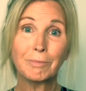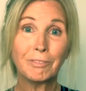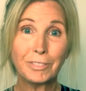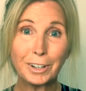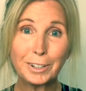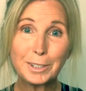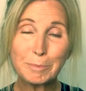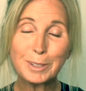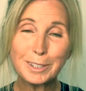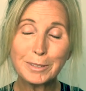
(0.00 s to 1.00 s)
very
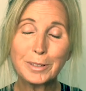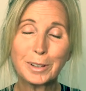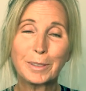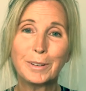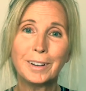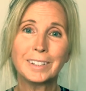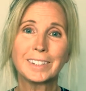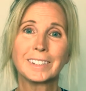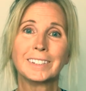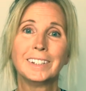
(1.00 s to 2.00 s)
specific thoughts,
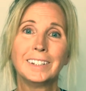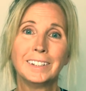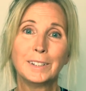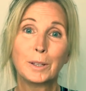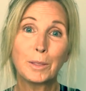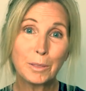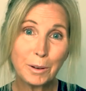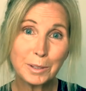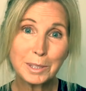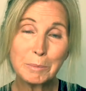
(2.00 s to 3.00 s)

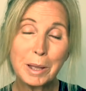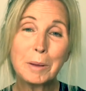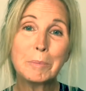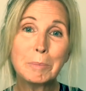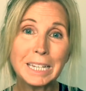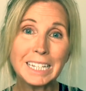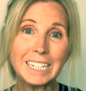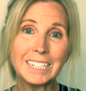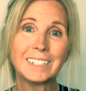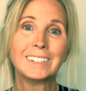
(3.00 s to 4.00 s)
thoughts about
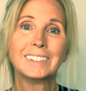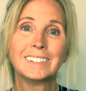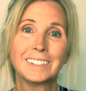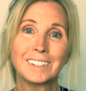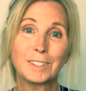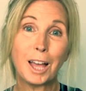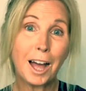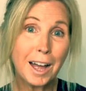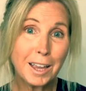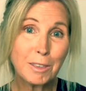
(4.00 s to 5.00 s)
me,
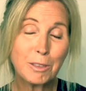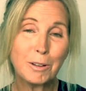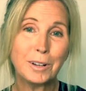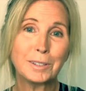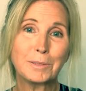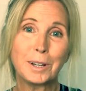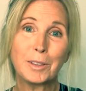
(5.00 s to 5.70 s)
I thoughts, right?